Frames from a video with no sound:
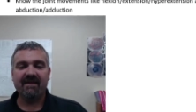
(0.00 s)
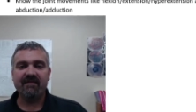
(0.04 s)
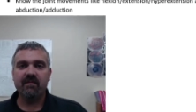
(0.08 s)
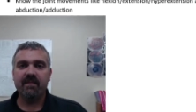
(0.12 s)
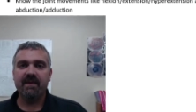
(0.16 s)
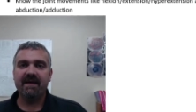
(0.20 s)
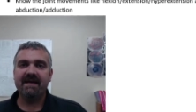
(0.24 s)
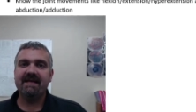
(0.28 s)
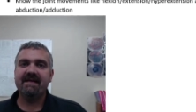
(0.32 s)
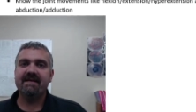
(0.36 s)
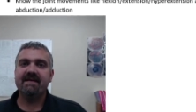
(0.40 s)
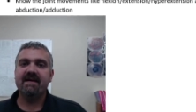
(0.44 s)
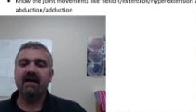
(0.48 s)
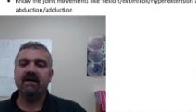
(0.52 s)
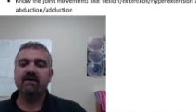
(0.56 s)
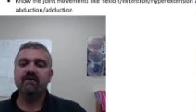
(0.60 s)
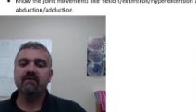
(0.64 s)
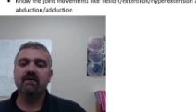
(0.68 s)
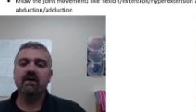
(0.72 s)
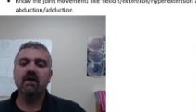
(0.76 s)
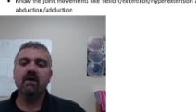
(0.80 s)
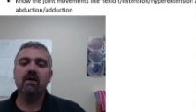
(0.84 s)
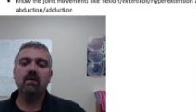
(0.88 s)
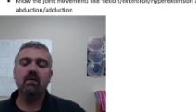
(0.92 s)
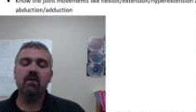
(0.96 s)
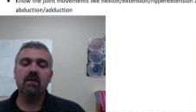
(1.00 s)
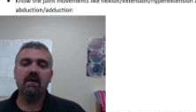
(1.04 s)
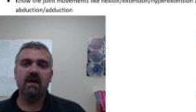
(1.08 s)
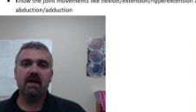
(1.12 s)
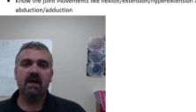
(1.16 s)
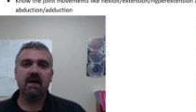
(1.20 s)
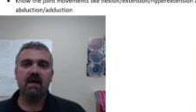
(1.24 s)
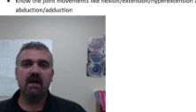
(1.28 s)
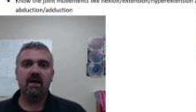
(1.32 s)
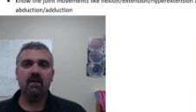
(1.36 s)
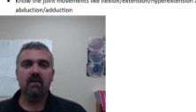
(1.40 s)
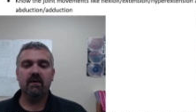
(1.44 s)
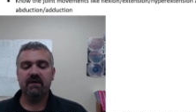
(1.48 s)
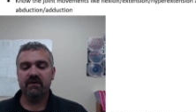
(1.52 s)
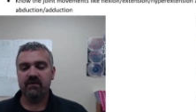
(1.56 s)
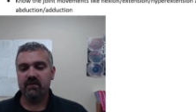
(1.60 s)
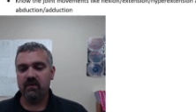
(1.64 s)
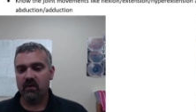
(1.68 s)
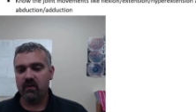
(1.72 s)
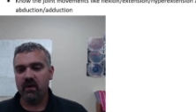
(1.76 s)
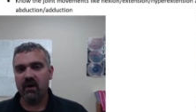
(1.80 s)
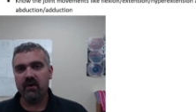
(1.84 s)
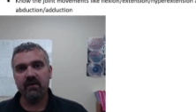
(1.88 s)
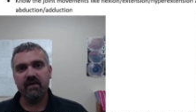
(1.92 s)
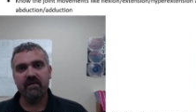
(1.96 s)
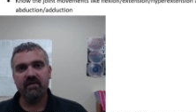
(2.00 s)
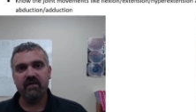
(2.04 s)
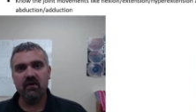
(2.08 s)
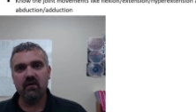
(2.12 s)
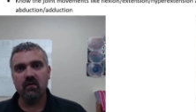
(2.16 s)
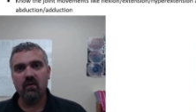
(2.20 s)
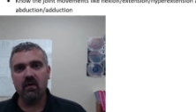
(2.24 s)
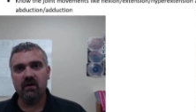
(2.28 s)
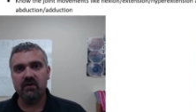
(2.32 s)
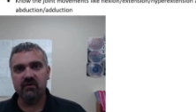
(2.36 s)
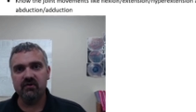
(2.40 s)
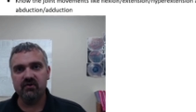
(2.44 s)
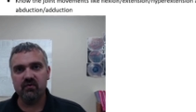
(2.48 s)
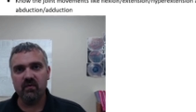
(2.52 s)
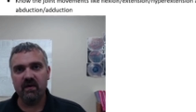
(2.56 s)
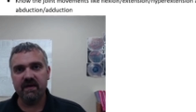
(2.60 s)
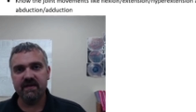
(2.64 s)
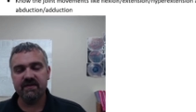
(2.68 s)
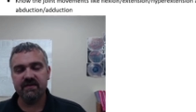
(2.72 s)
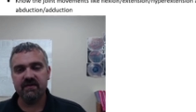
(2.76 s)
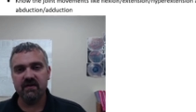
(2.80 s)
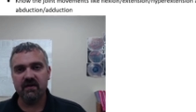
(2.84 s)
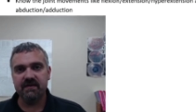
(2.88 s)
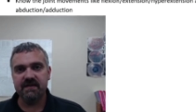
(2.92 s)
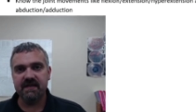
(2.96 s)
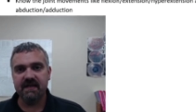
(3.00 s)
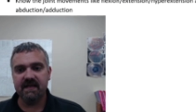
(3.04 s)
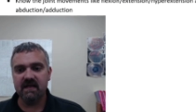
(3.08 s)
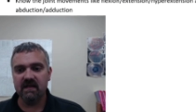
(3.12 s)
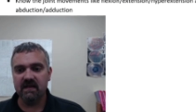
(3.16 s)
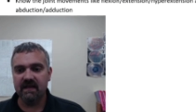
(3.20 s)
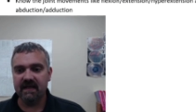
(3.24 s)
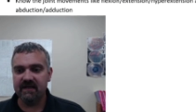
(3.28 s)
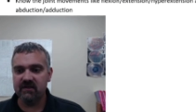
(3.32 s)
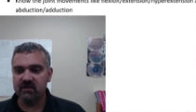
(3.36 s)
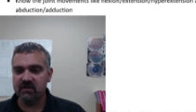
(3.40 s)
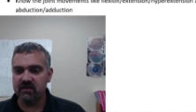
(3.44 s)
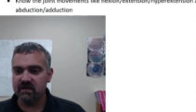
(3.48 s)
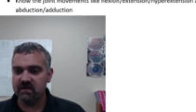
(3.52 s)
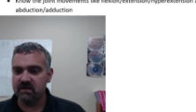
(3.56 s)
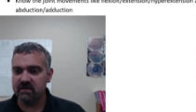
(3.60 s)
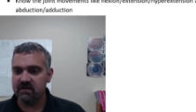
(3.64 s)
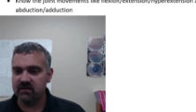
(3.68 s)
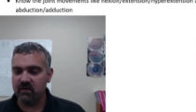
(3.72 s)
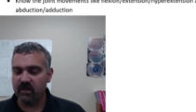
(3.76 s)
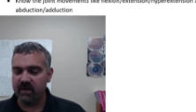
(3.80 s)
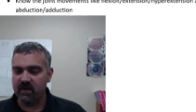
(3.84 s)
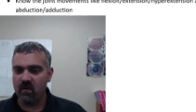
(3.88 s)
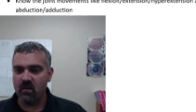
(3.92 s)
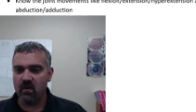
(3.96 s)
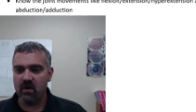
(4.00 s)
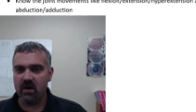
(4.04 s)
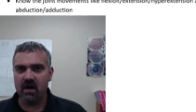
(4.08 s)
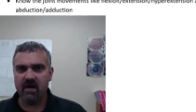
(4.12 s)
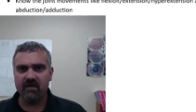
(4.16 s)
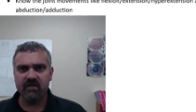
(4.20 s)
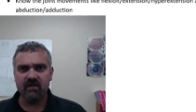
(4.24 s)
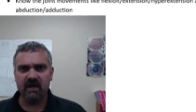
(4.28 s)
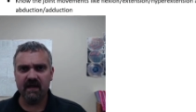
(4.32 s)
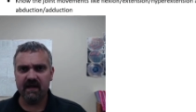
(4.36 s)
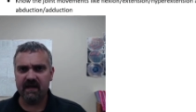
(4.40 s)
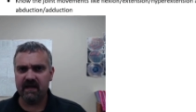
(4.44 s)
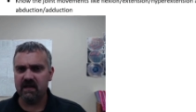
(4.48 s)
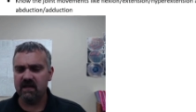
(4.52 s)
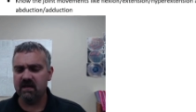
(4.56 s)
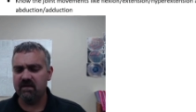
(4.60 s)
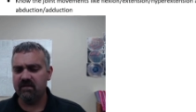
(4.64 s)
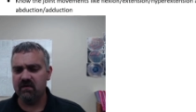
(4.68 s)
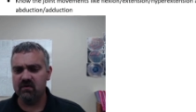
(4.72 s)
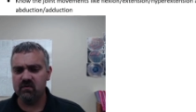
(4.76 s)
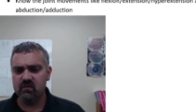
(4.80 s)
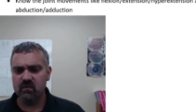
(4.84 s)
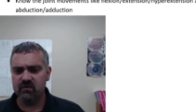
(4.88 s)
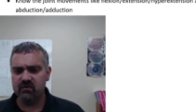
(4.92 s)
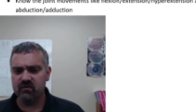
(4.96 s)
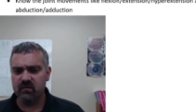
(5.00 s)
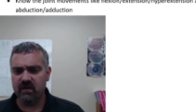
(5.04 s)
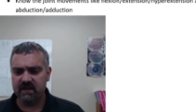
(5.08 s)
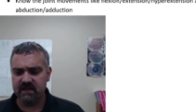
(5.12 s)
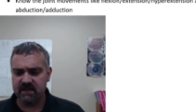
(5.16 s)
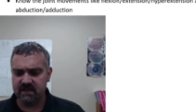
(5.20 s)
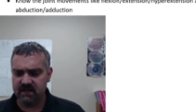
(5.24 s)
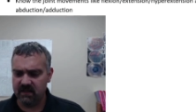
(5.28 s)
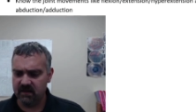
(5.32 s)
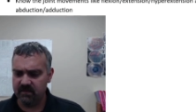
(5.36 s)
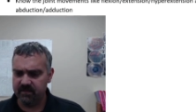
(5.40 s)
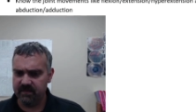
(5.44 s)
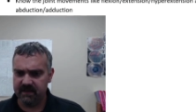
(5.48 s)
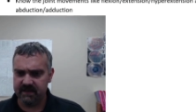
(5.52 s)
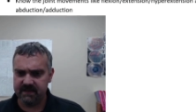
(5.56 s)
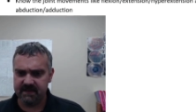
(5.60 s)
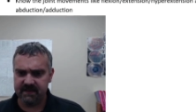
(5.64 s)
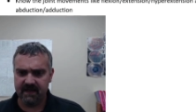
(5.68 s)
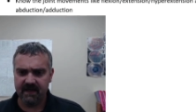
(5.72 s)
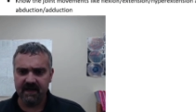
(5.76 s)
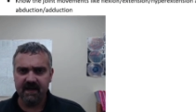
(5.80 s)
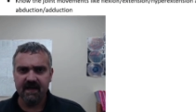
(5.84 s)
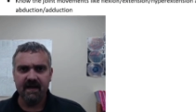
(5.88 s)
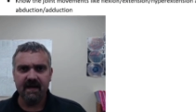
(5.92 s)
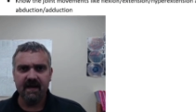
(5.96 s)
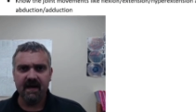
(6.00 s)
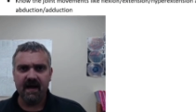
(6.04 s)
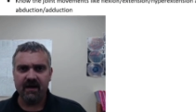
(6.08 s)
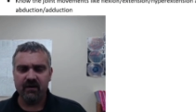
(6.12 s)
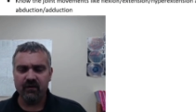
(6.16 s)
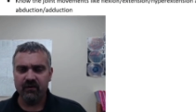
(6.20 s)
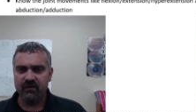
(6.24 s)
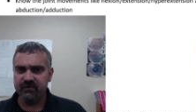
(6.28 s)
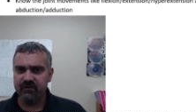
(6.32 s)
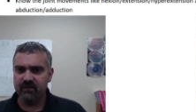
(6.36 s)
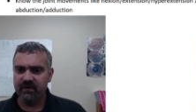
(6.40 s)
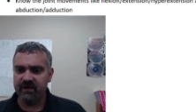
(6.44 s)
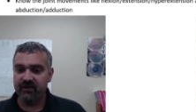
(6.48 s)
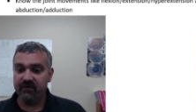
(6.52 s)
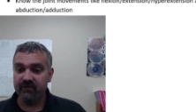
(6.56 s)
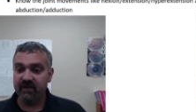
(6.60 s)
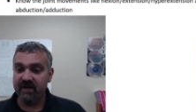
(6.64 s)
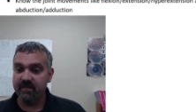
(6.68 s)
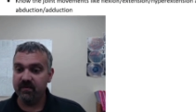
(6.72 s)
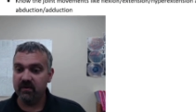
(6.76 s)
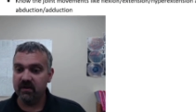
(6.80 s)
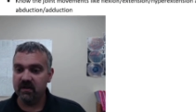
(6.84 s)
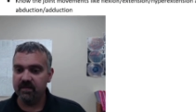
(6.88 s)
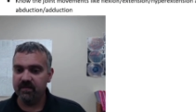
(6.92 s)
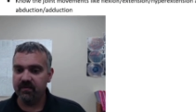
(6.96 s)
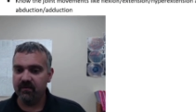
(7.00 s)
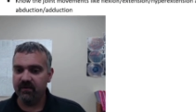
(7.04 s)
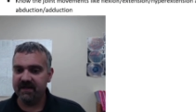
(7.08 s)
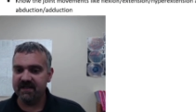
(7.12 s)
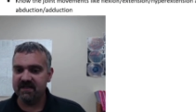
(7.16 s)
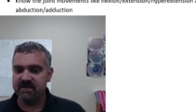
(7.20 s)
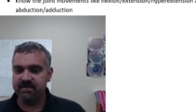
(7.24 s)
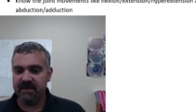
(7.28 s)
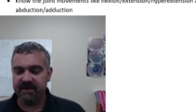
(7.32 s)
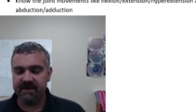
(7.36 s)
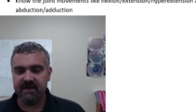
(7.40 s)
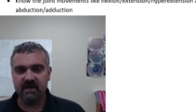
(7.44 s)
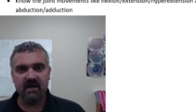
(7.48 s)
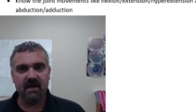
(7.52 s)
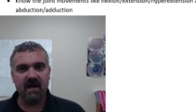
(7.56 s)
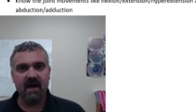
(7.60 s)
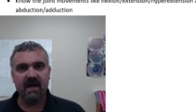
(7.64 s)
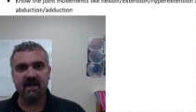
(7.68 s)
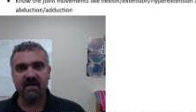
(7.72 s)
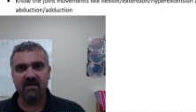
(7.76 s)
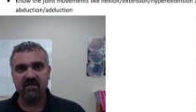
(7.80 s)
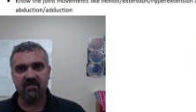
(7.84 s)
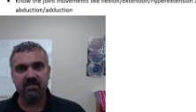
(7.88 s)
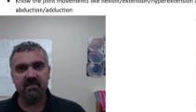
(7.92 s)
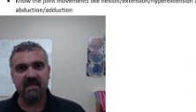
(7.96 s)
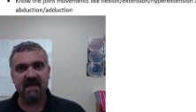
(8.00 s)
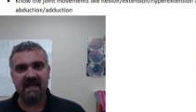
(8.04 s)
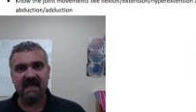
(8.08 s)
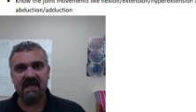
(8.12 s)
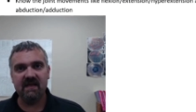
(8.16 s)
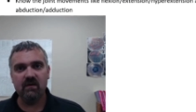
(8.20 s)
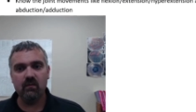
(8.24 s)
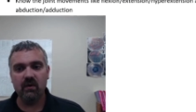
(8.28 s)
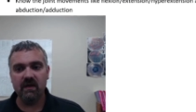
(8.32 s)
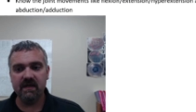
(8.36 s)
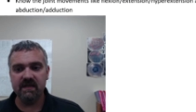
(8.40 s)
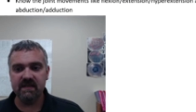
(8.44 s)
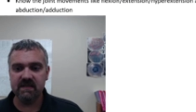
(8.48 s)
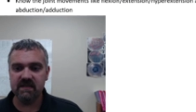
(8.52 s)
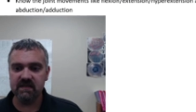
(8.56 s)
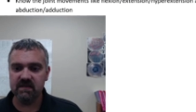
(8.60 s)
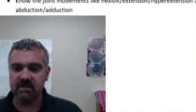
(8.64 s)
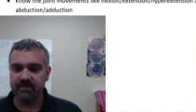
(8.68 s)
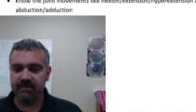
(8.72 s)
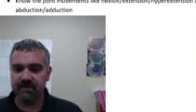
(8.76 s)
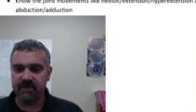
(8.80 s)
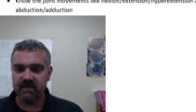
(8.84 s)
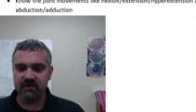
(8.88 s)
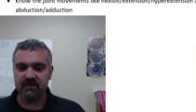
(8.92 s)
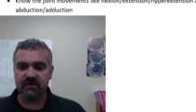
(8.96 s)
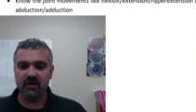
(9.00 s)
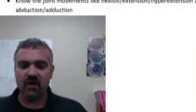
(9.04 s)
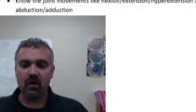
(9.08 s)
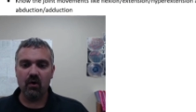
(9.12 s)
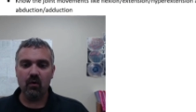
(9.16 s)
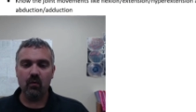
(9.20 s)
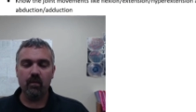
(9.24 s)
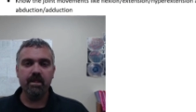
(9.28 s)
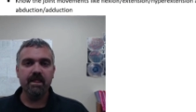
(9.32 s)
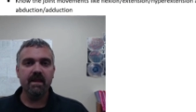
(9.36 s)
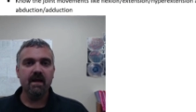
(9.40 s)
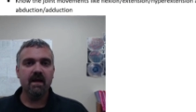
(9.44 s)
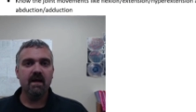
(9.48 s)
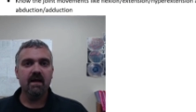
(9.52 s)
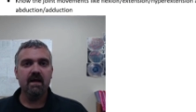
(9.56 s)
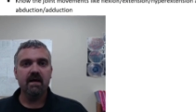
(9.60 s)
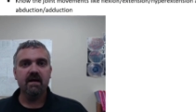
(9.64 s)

everybody, Dr. O. We're going to do a quick review on joints and articulations. So we won't cover like individual joints here, but I know there's only 3 bullet points, but they're kind of meaty ones. So